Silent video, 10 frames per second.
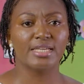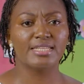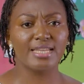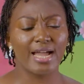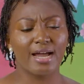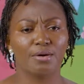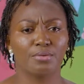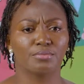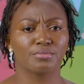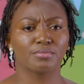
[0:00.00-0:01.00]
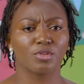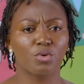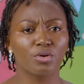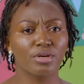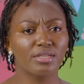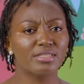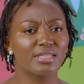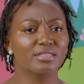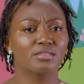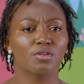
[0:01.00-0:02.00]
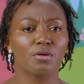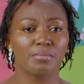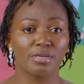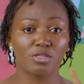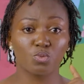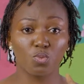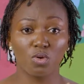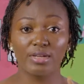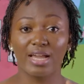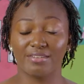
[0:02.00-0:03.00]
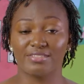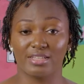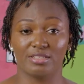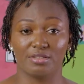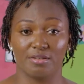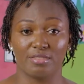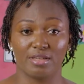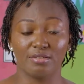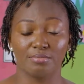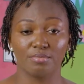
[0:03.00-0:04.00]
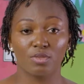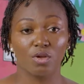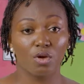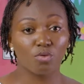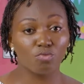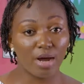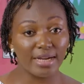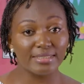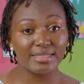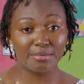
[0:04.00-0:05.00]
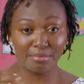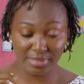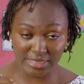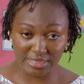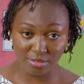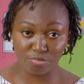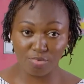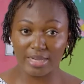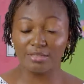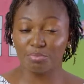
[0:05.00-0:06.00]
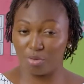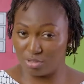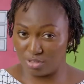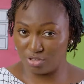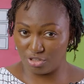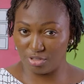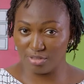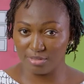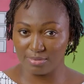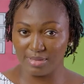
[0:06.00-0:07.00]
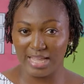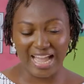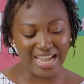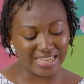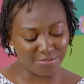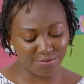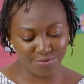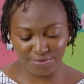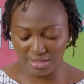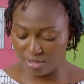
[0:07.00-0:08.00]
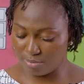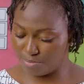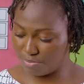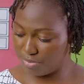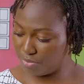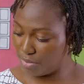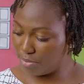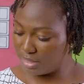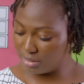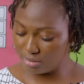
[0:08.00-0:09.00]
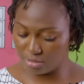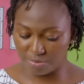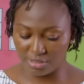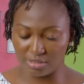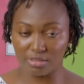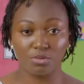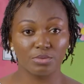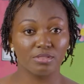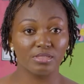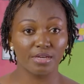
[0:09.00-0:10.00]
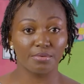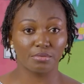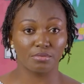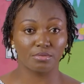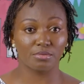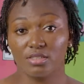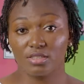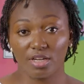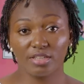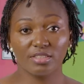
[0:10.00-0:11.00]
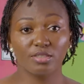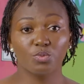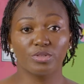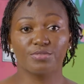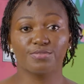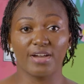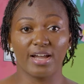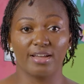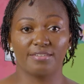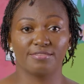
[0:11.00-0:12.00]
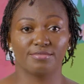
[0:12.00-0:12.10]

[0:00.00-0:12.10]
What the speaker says: Now, we're going to take the numbers one after the other, write them in the right position, and fill up the remaining spaces with zeros. Starting with 5,